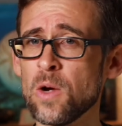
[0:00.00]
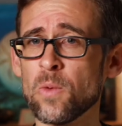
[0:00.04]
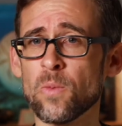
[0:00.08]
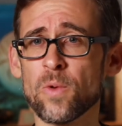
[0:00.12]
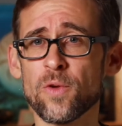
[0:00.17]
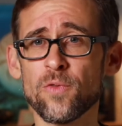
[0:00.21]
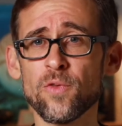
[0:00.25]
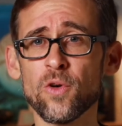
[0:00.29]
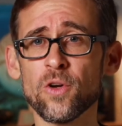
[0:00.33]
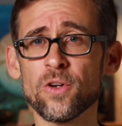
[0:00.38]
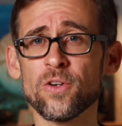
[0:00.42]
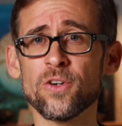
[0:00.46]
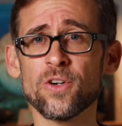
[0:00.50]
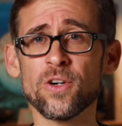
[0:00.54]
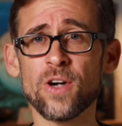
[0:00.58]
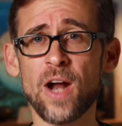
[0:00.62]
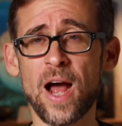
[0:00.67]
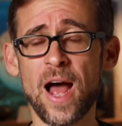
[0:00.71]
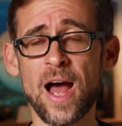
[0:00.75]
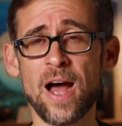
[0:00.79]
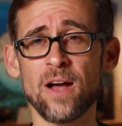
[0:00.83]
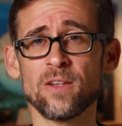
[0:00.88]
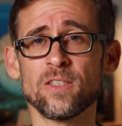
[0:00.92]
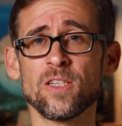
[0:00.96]
With other
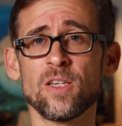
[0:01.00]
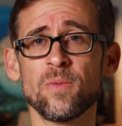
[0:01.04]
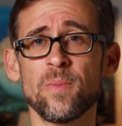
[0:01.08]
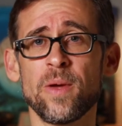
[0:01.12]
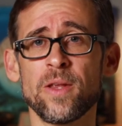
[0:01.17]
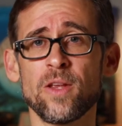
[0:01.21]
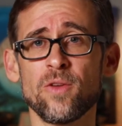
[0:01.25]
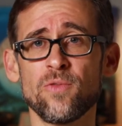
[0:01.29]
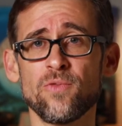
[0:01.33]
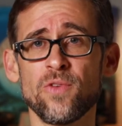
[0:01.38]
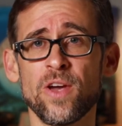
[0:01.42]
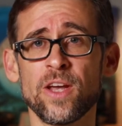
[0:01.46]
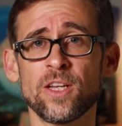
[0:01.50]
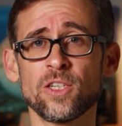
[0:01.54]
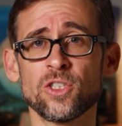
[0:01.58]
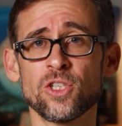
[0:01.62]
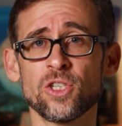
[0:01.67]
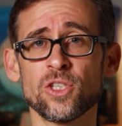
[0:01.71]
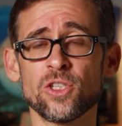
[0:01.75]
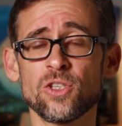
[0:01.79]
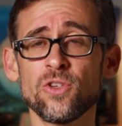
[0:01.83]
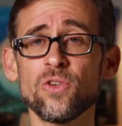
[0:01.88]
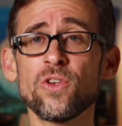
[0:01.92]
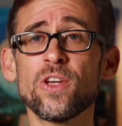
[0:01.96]
housing
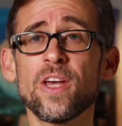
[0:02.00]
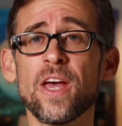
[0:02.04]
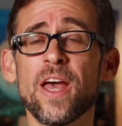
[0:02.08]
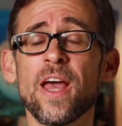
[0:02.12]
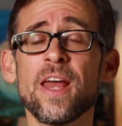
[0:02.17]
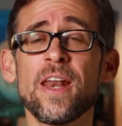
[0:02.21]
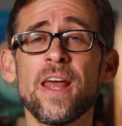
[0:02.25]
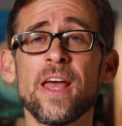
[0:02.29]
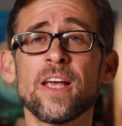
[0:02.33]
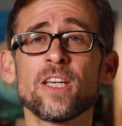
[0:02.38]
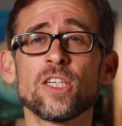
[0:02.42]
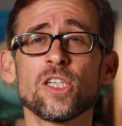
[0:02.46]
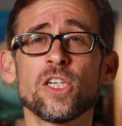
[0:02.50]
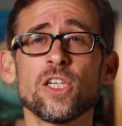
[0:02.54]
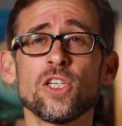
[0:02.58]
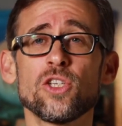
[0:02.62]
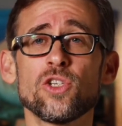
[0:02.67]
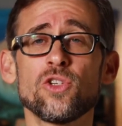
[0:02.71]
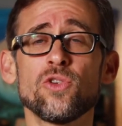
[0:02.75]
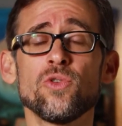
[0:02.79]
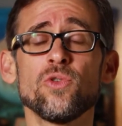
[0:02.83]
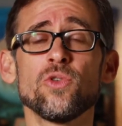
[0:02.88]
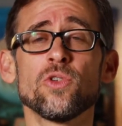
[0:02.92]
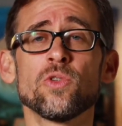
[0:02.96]
manufacturers, you can actually
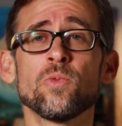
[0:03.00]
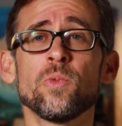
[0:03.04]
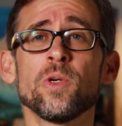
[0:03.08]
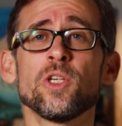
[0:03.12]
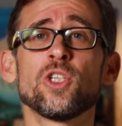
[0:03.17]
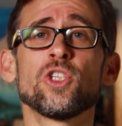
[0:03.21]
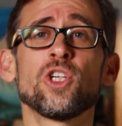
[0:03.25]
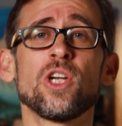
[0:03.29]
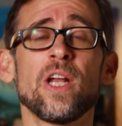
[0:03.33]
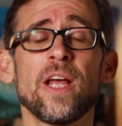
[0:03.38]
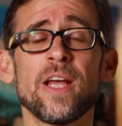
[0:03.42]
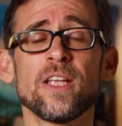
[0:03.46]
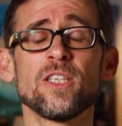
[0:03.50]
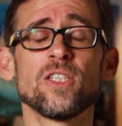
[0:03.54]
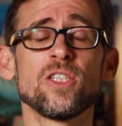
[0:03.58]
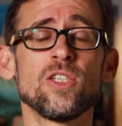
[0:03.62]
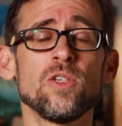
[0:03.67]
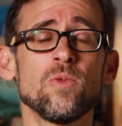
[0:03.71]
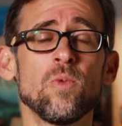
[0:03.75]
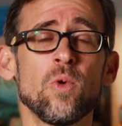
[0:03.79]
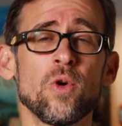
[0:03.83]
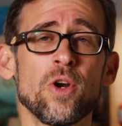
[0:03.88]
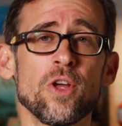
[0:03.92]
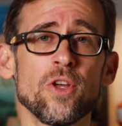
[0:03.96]
choose which lens
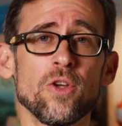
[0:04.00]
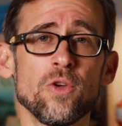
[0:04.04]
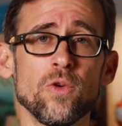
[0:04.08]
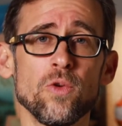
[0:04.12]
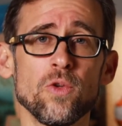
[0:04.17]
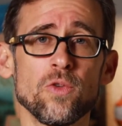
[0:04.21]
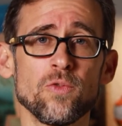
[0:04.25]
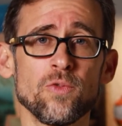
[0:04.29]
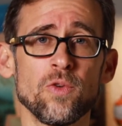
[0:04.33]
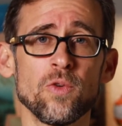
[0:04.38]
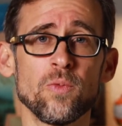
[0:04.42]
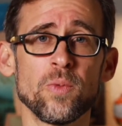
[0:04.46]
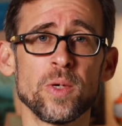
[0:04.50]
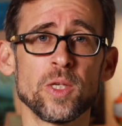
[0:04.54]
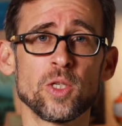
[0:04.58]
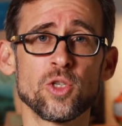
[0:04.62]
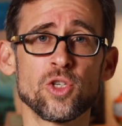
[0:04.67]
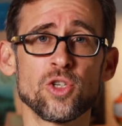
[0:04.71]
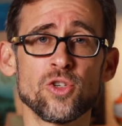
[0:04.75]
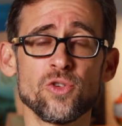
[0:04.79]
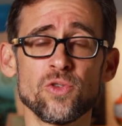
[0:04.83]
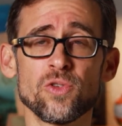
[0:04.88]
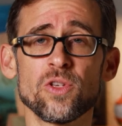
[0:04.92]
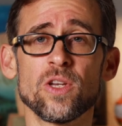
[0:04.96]
you want to use for which
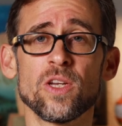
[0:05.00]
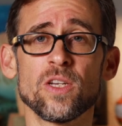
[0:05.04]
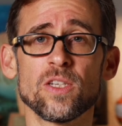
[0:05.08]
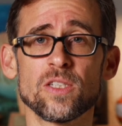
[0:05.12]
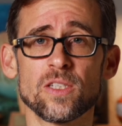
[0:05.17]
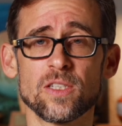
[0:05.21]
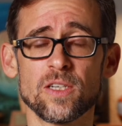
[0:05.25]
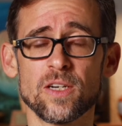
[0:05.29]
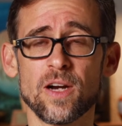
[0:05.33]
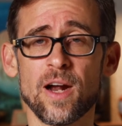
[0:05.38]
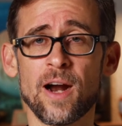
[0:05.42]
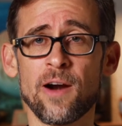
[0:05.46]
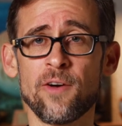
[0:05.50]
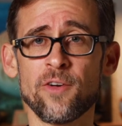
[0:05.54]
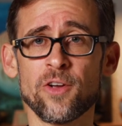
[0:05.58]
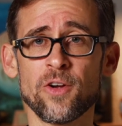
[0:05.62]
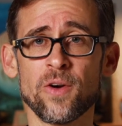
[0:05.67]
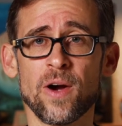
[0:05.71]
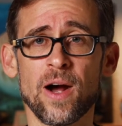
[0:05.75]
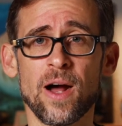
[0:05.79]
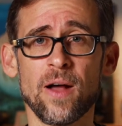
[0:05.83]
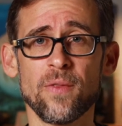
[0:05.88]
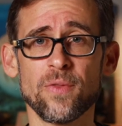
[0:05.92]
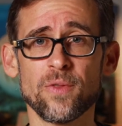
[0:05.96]
shooting
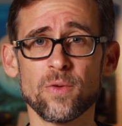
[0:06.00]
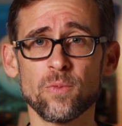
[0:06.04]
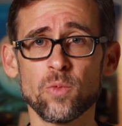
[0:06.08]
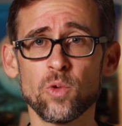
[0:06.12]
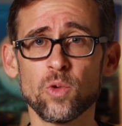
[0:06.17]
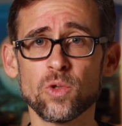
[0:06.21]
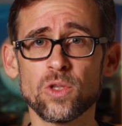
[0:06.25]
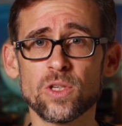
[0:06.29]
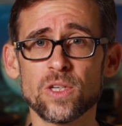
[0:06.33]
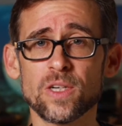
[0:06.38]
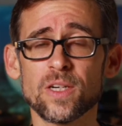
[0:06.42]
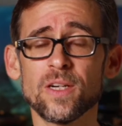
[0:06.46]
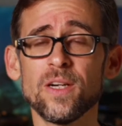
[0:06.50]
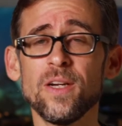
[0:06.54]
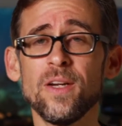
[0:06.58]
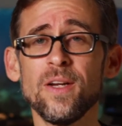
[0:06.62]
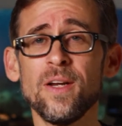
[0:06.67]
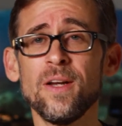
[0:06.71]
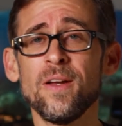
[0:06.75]
scenario underwater.